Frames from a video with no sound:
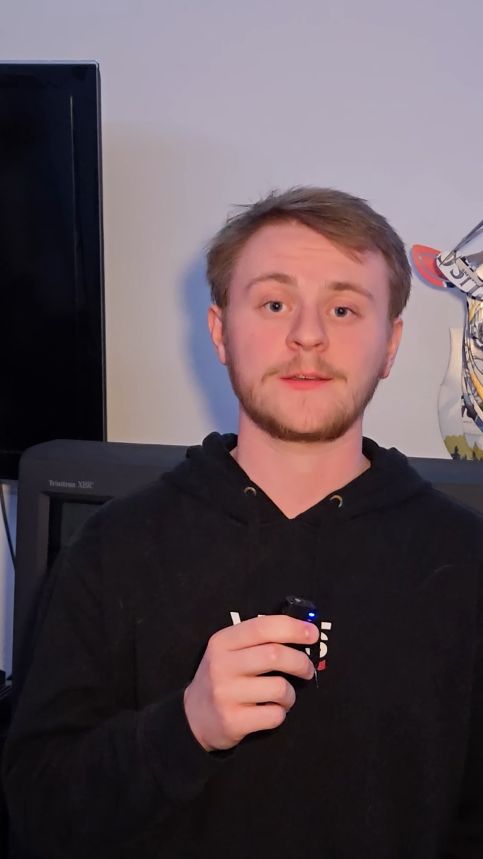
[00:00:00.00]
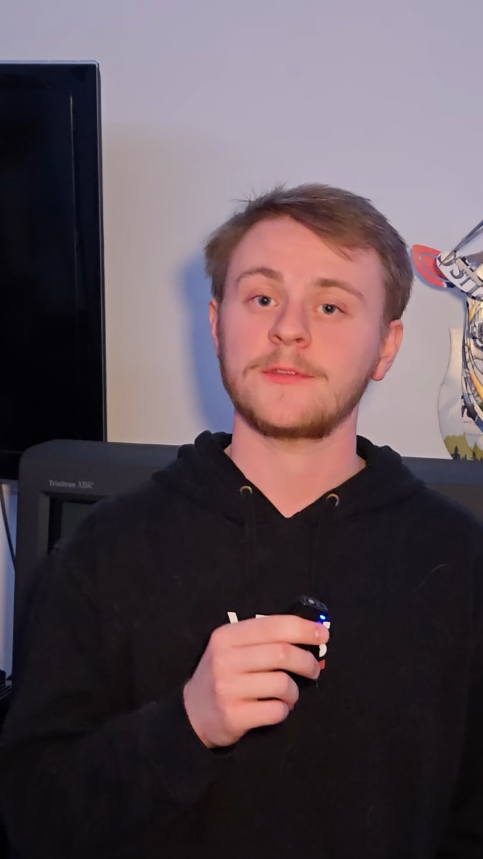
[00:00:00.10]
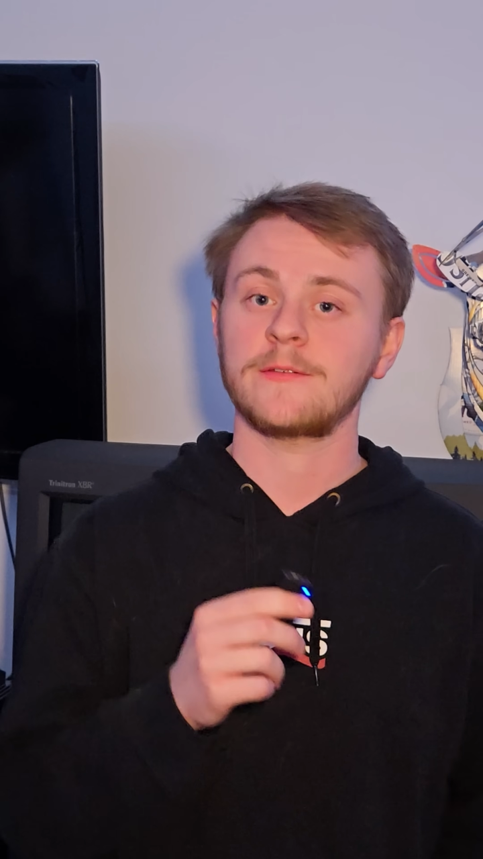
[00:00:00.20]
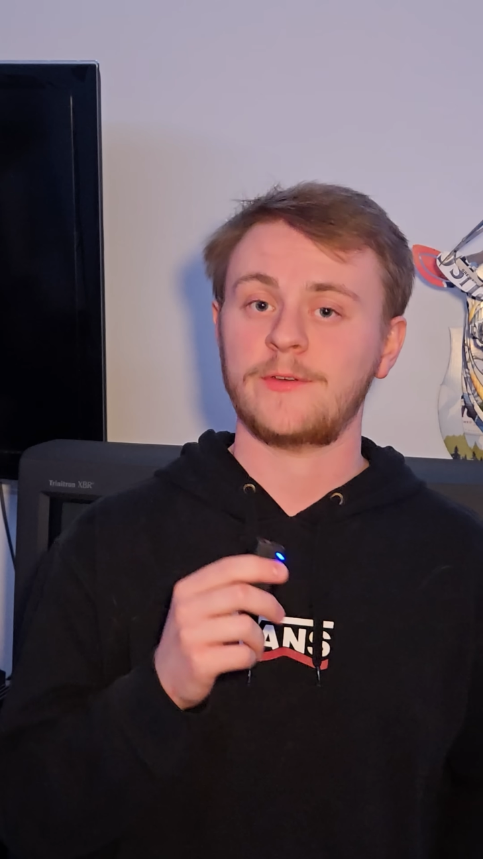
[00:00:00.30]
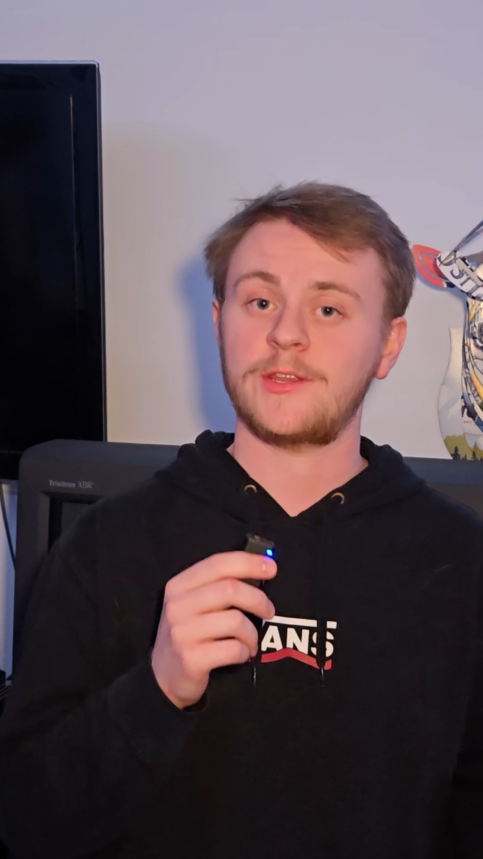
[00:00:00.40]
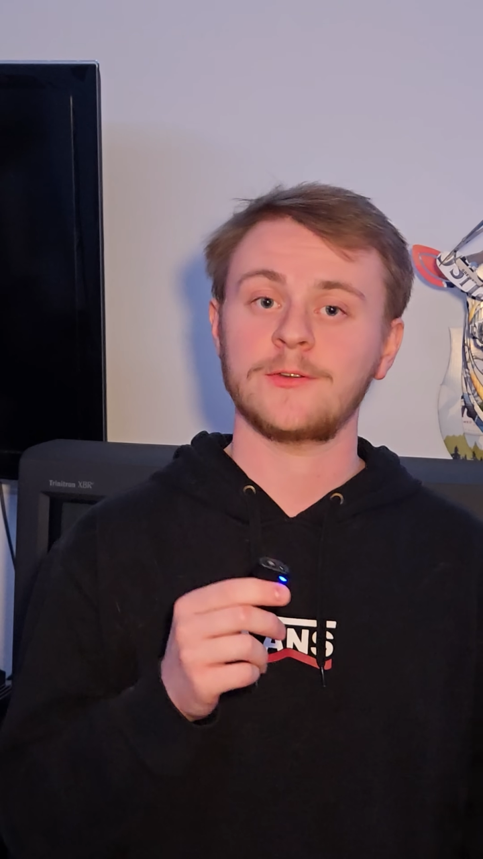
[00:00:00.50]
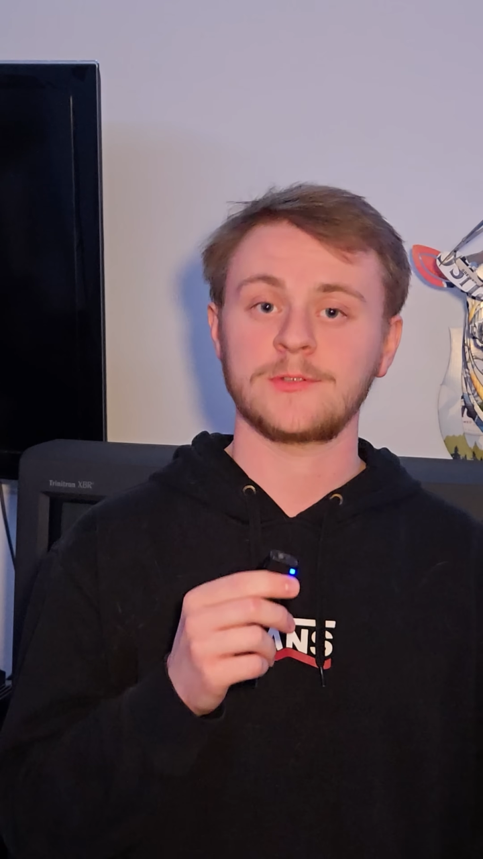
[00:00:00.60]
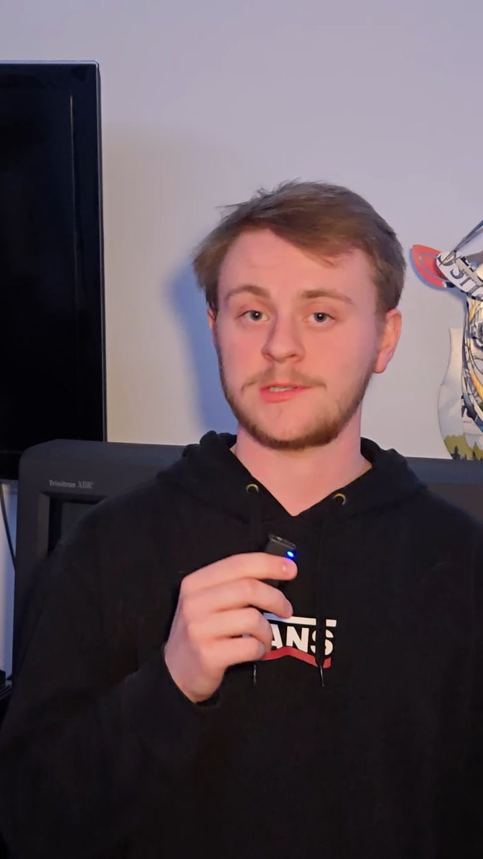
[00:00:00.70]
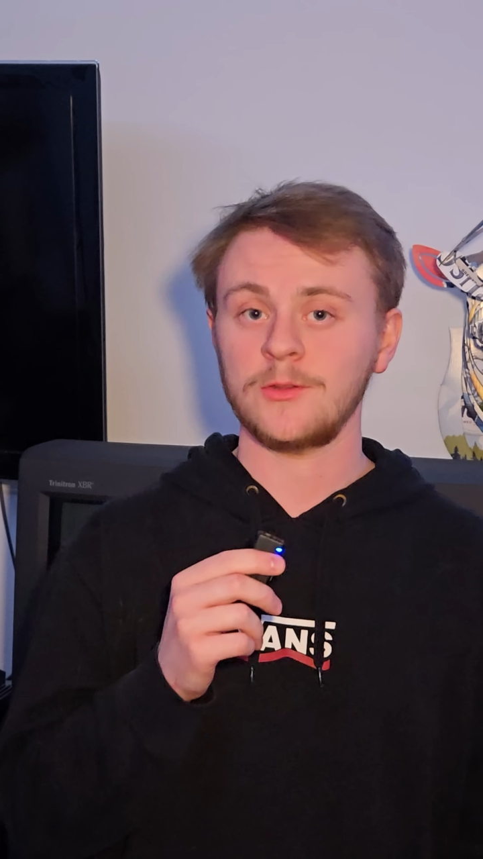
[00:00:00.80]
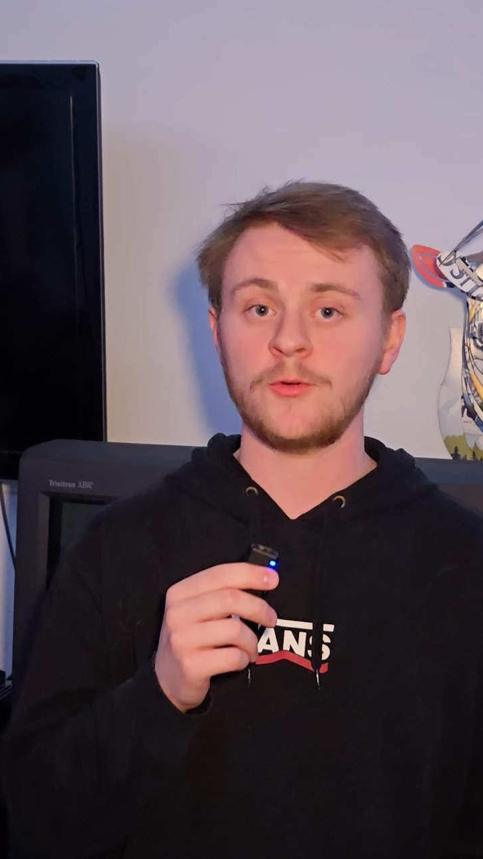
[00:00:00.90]
The
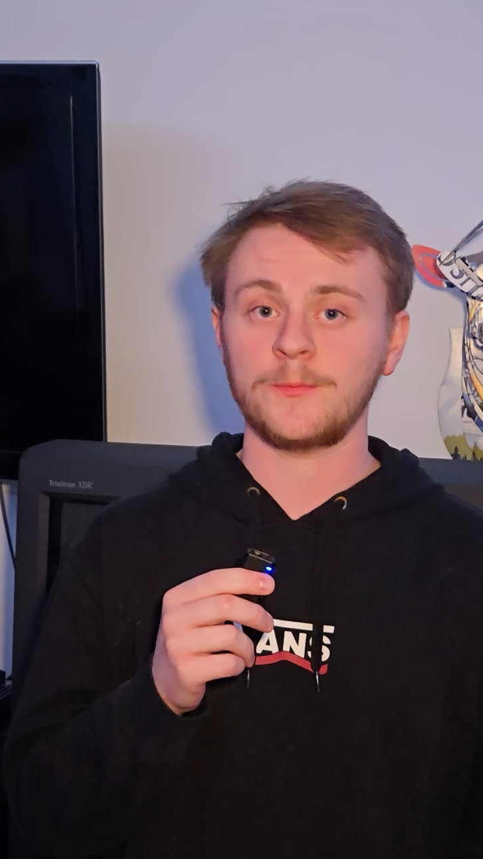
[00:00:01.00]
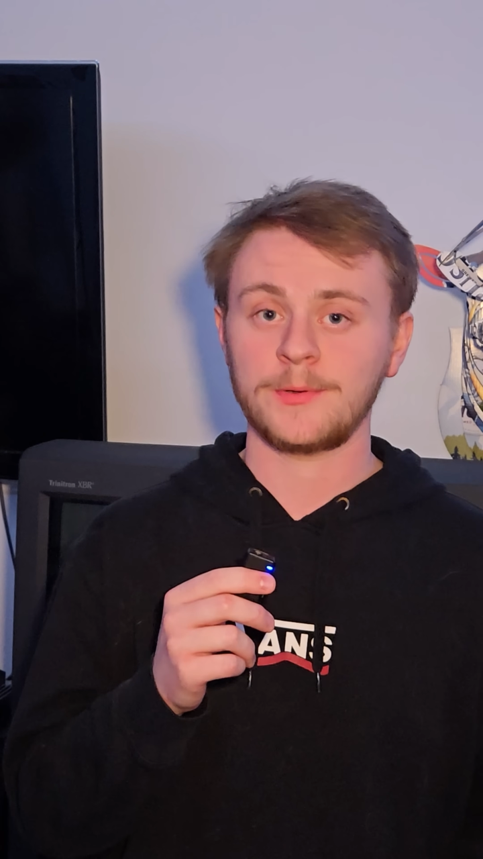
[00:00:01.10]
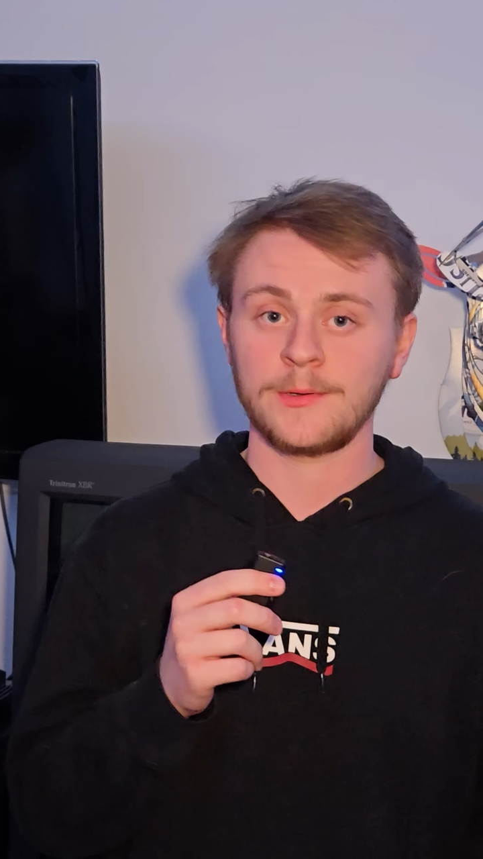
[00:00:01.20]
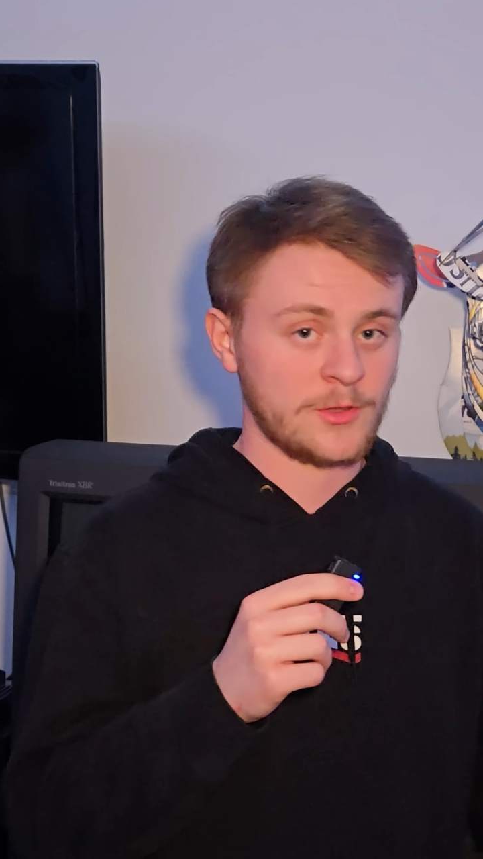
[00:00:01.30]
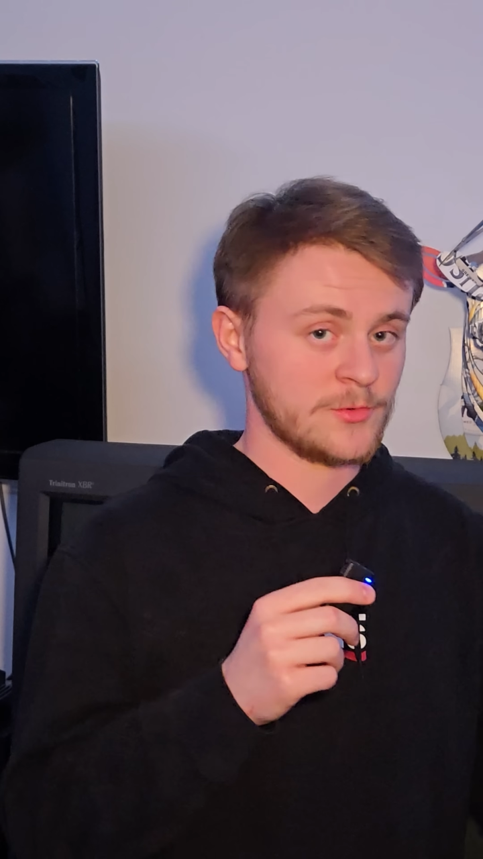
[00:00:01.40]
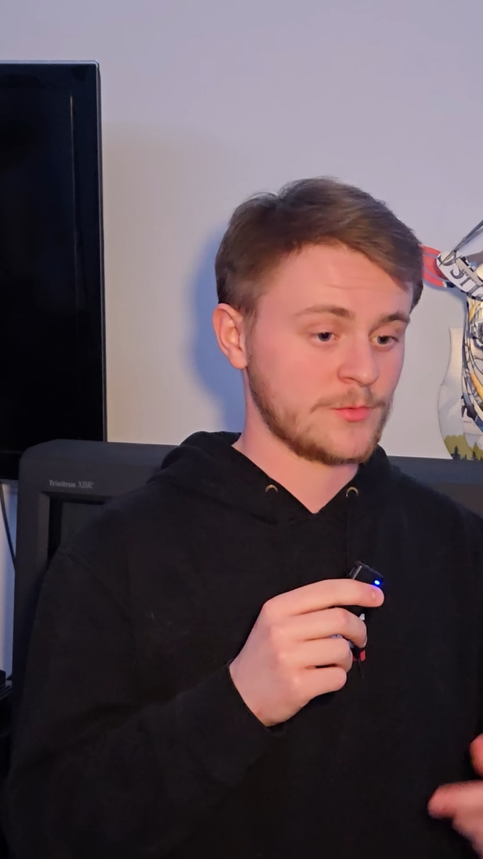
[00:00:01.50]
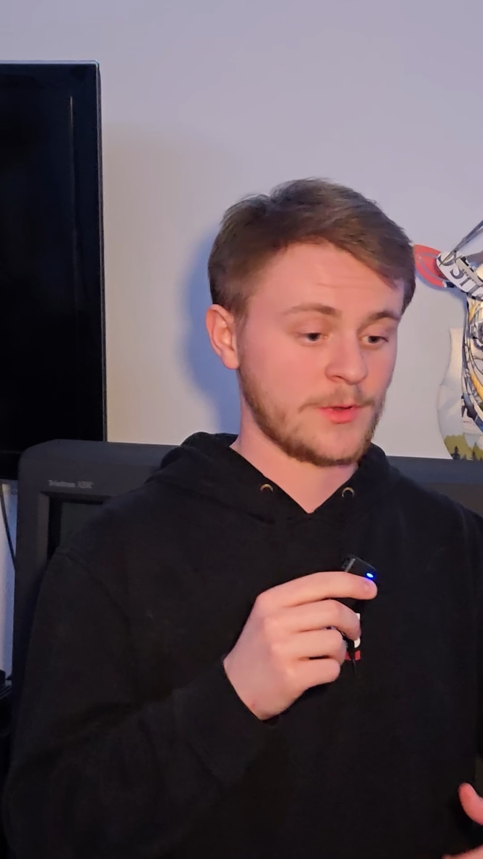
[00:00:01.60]
videos loop, you